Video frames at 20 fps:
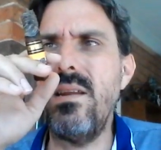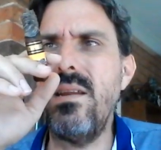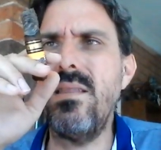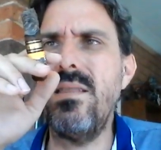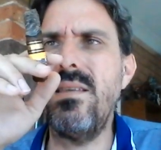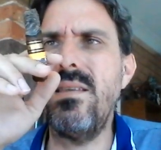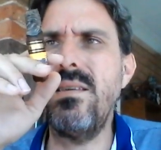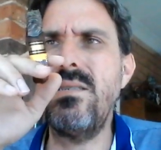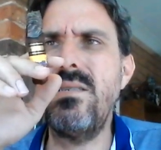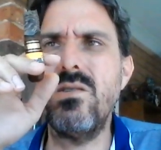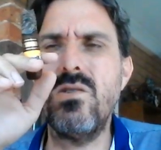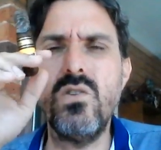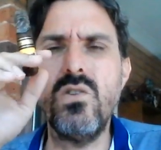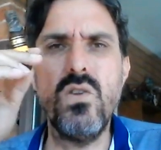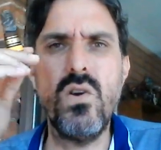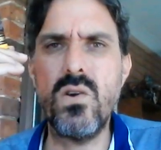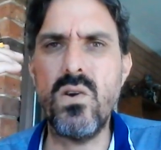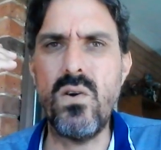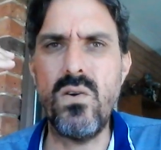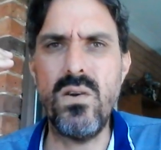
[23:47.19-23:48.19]
This has
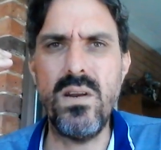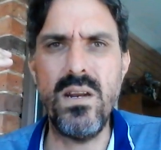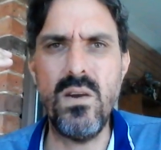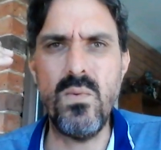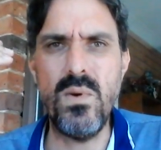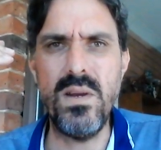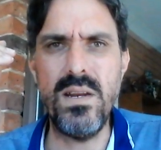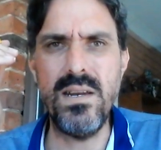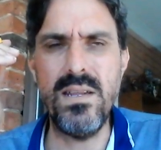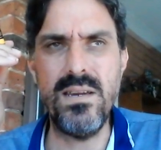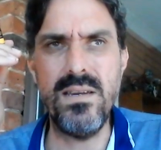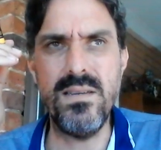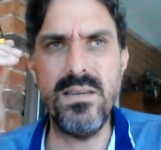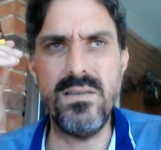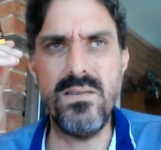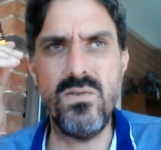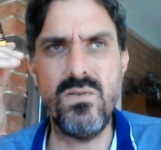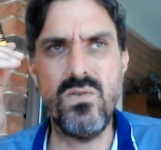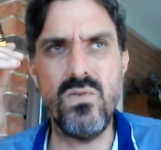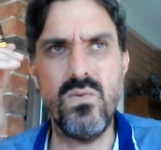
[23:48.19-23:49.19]
not gone anywhere near
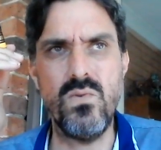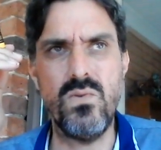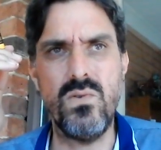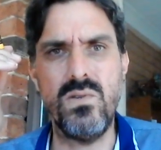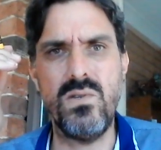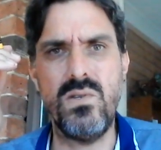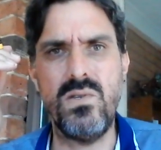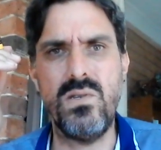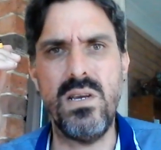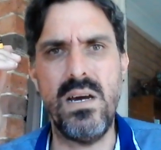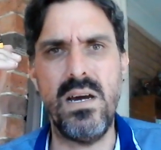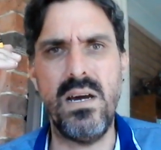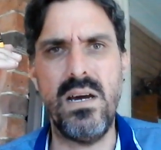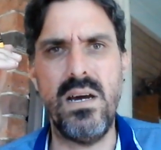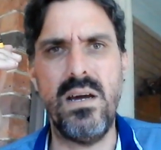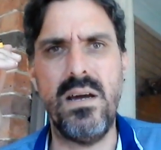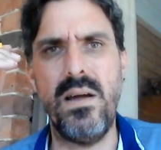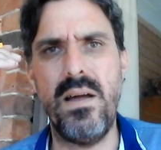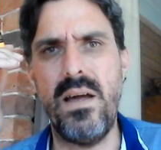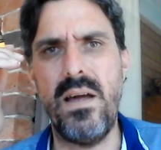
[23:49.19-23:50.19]
towards
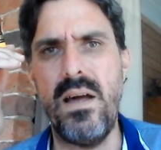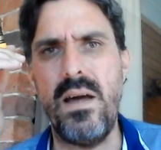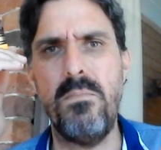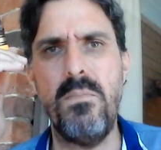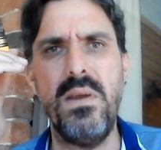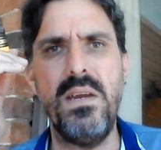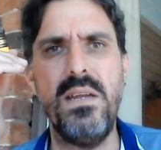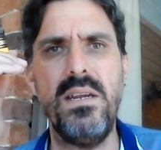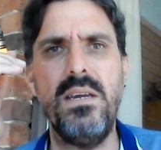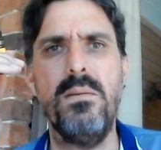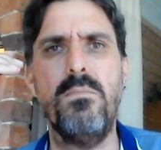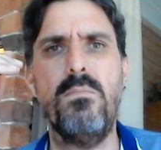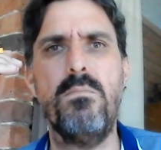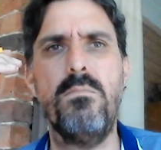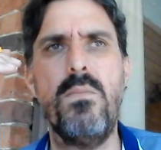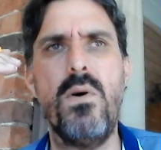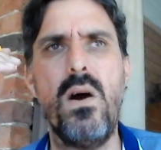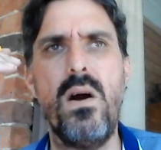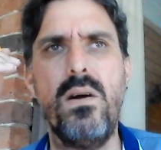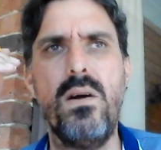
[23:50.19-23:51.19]
a medium
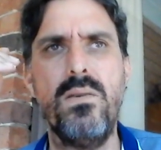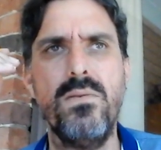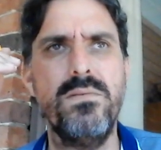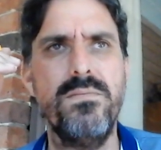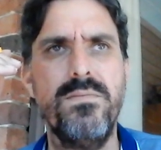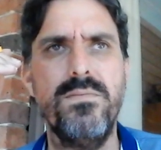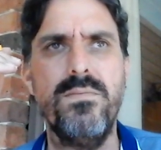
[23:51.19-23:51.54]
mild